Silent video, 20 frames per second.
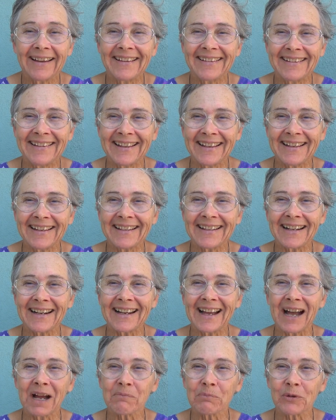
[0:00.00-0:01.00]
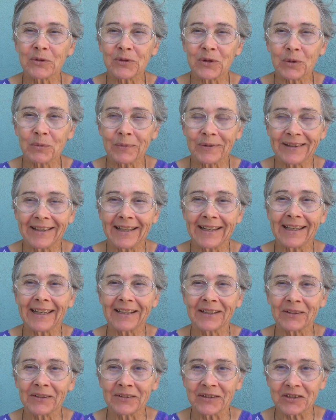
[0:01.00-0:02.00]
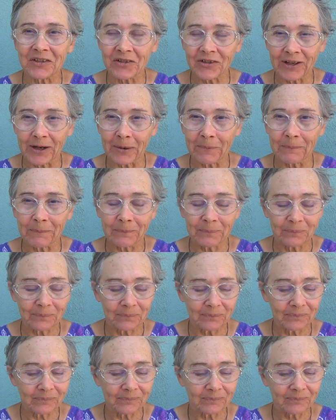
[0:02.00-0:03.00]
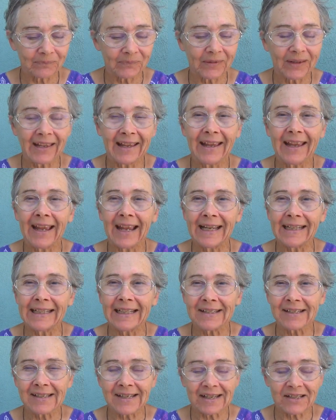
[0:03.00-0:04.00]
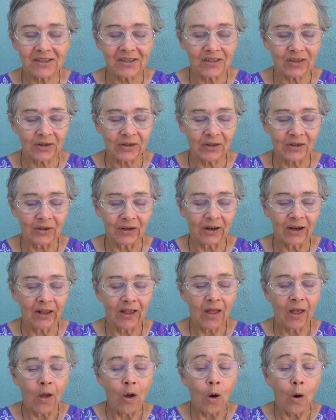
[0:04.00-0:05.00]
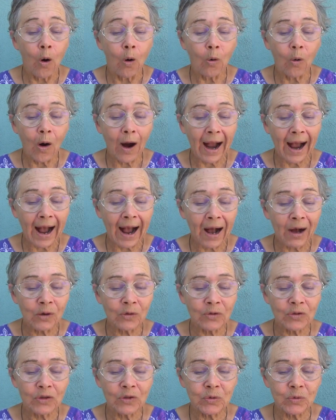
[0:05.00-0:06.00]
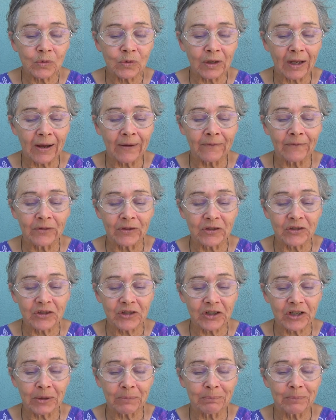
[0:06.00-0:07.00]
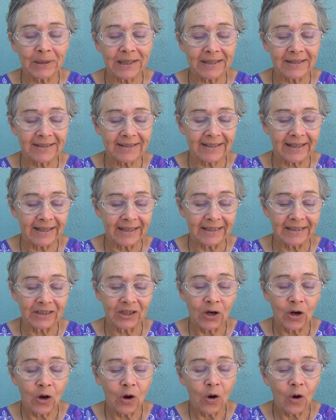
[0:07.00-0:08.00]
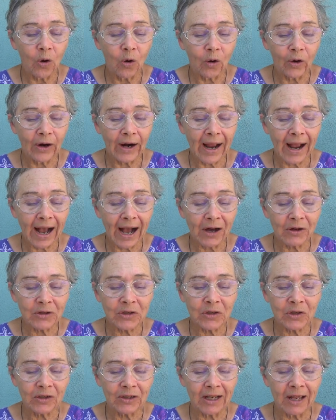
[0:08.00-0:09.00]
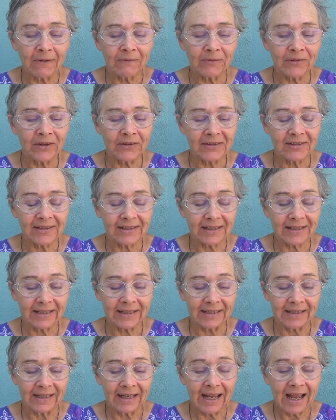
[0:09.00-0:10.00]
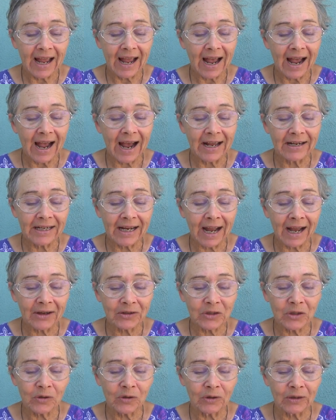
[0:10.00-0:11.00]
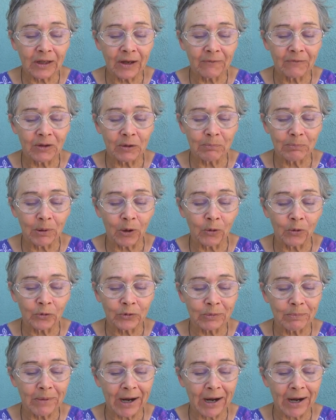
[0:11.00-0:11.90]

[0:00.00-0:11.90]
Then I'm presuming they get on the ship. And he says to her, Oh, how do you love the ship, he said, or how do you love the sea, and how do you love the bold